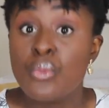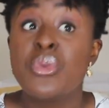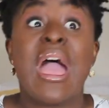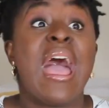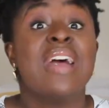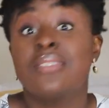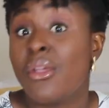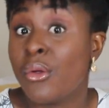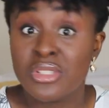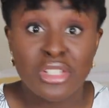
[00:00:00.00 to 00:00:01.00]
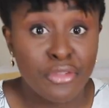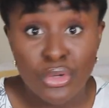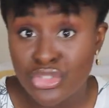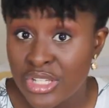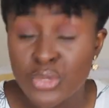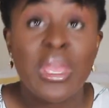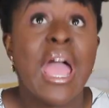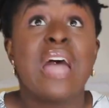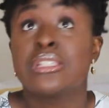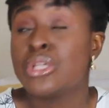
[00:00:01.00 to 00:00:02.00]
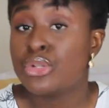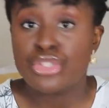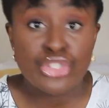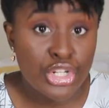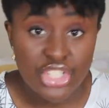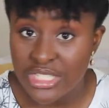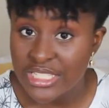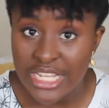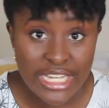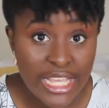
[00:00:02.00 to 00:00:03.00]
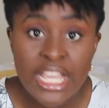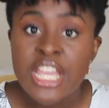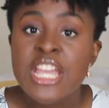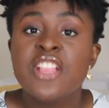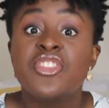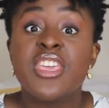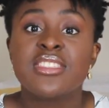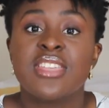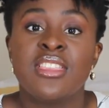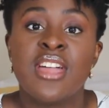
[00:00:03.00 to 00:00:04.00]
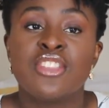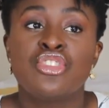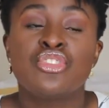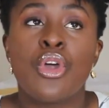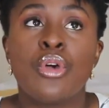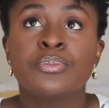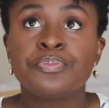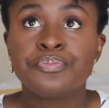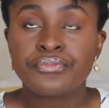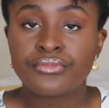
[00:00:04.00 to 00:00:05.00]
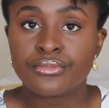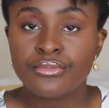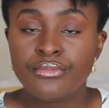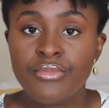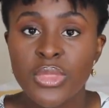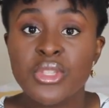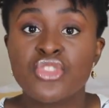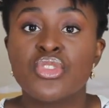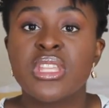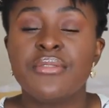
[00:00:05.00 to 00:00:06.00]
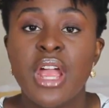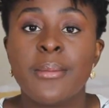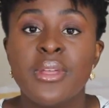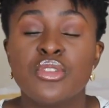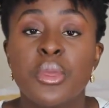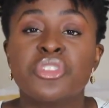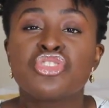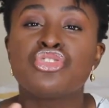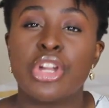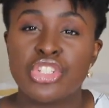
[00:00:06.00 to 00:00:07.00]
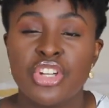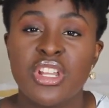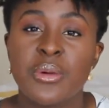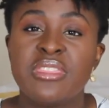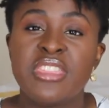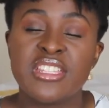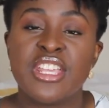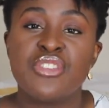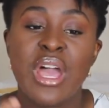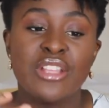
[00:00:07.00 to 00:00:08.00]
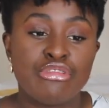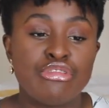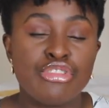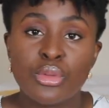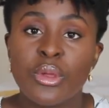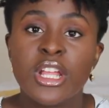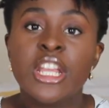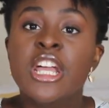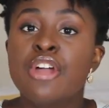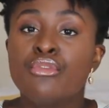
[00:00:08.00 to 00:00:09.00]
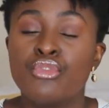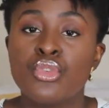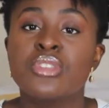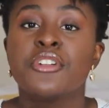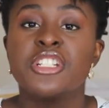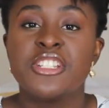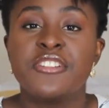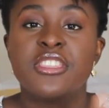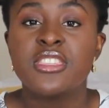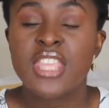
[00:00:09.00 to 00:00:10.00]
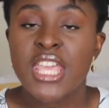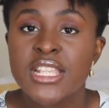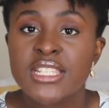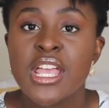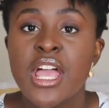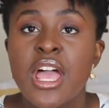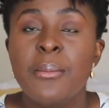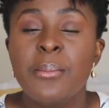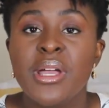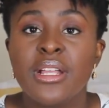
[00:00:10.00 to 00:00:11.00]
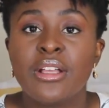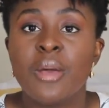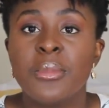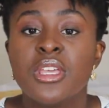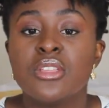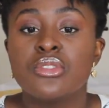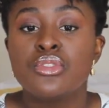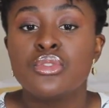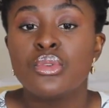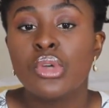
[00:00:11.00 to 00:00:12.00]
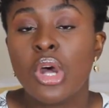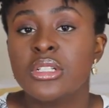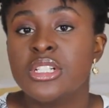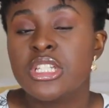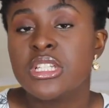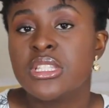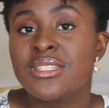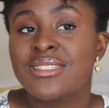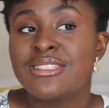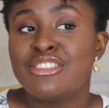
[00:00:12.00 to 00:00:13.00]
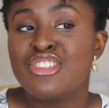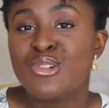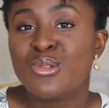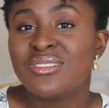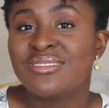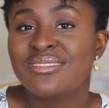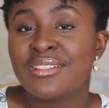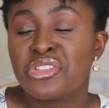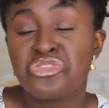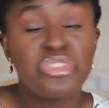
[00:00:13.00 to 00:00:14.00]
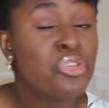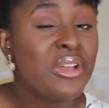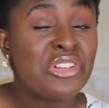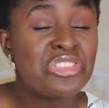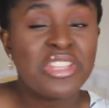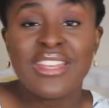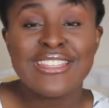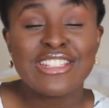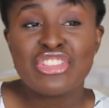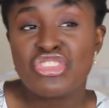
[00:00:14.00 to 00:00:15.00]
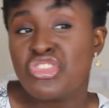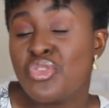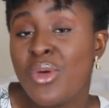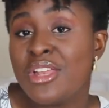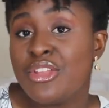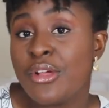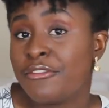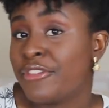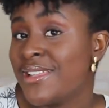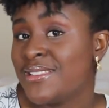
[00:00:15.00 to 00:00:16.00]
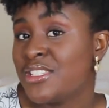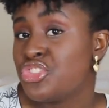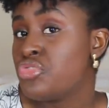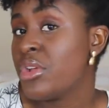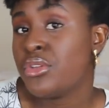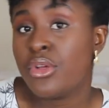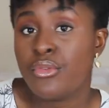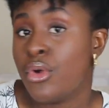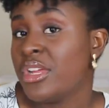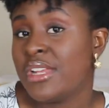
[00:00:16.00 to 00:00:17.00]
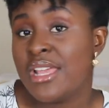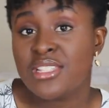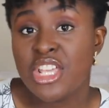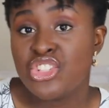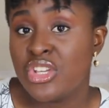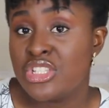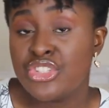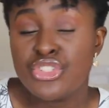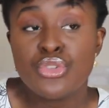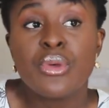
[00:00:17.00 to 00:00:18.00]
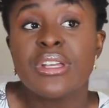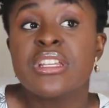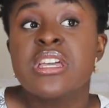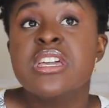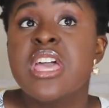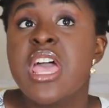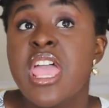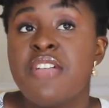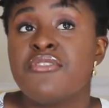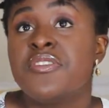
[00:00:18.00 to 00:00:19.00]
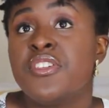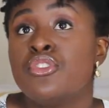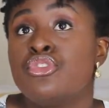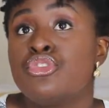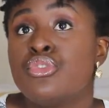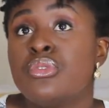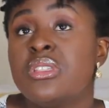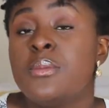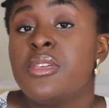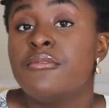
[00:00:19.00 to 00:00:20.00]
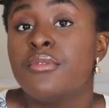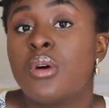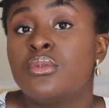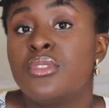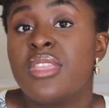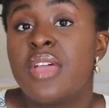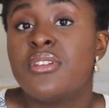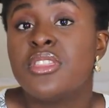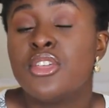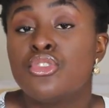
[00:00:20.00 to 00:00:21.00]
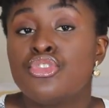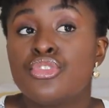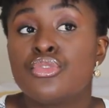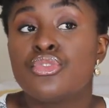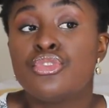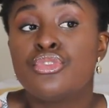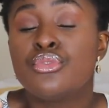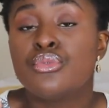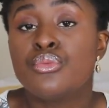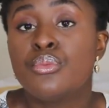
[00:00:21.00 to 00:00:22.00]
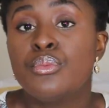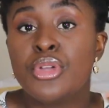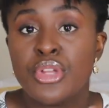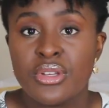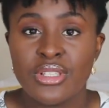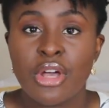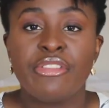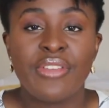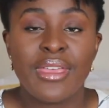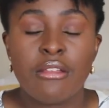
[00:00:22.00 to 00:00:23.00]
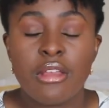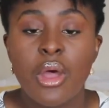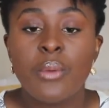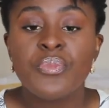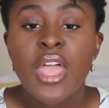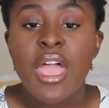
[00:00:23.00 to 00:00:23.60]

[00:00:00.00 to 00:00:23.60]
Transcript: We had to go to devotions, we had to go to church on Sunday, things like that. So as a strict environment, so there was structure, there were things that you had to do, there were rules for different things. But coming into college, it's you and your studies, it's you and your friends, it's you and your organizations, it's you and everything you choose to be involved in, everything you choose to put yourself in, you know.